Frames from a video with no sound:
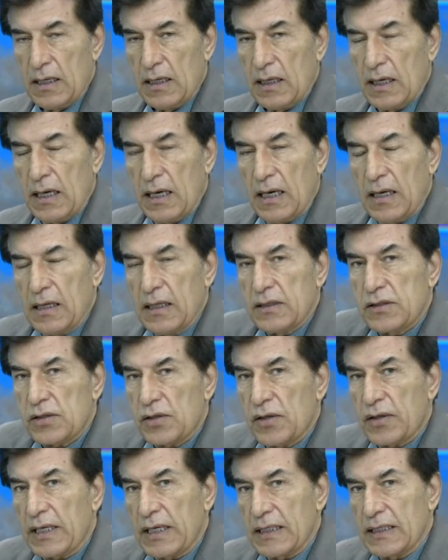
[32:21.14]
Uh, let's
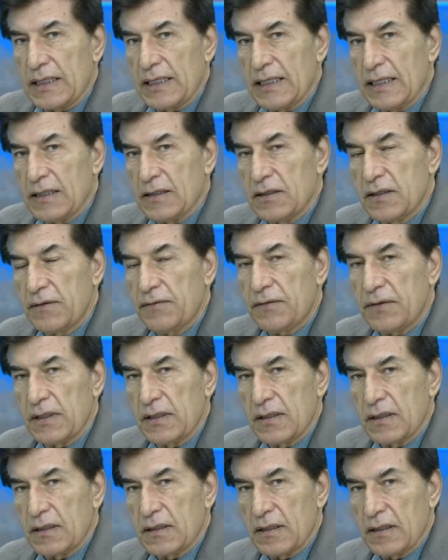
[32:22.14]
look at a
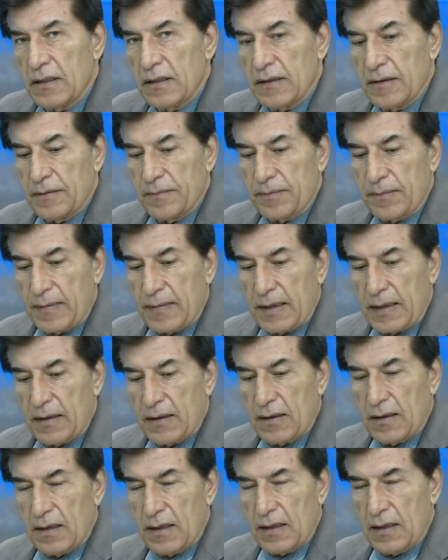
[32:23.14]
different um,
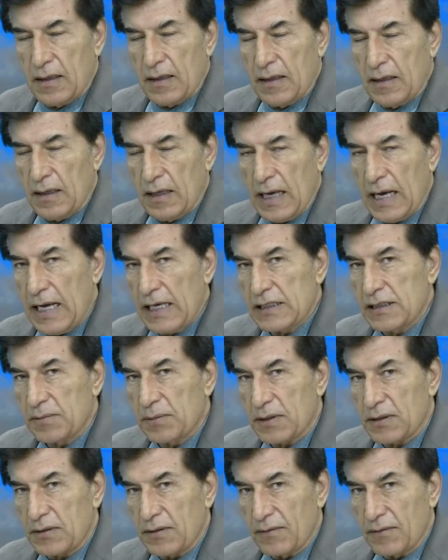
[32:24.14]
uh,
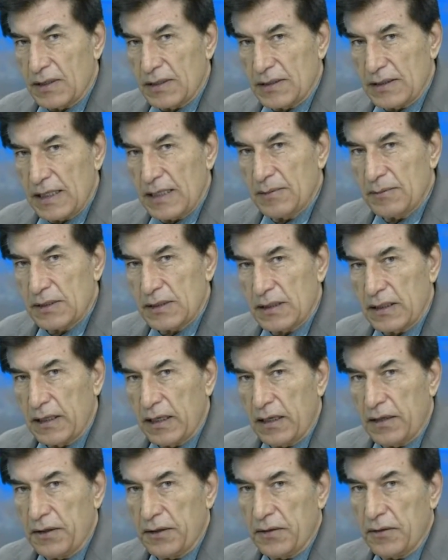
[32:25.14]
aspect of the same
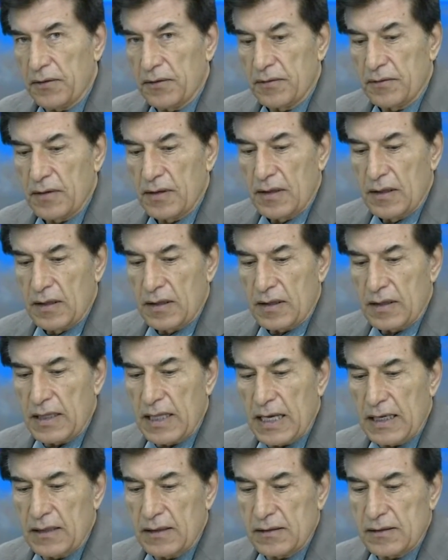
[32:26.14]
scenario
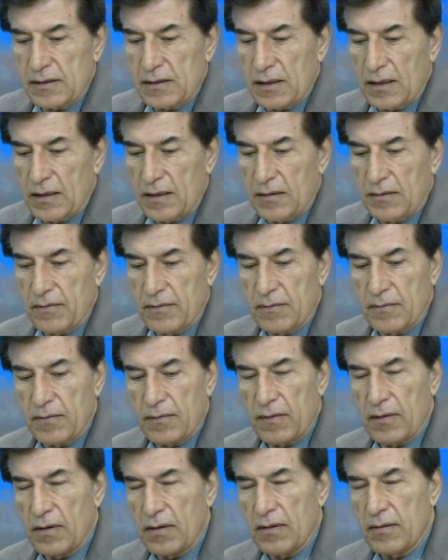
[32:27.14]
that is uh,
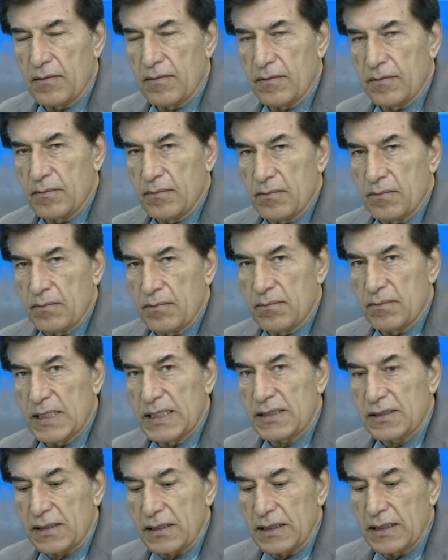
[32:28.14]

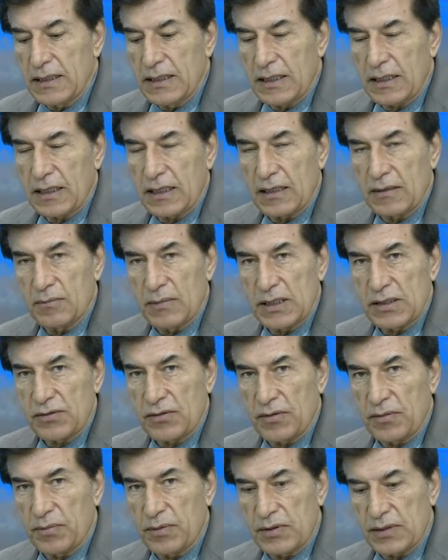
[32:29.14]
misleading and
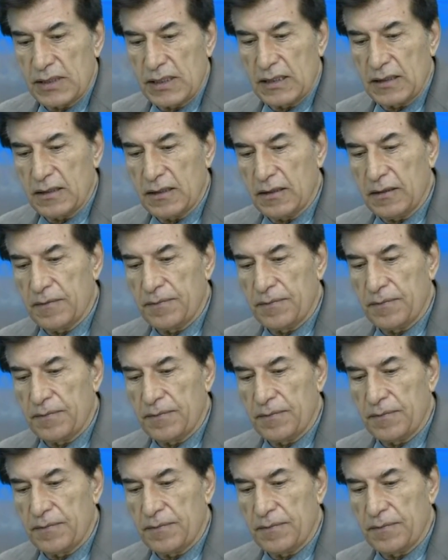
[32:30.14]
misrepresented.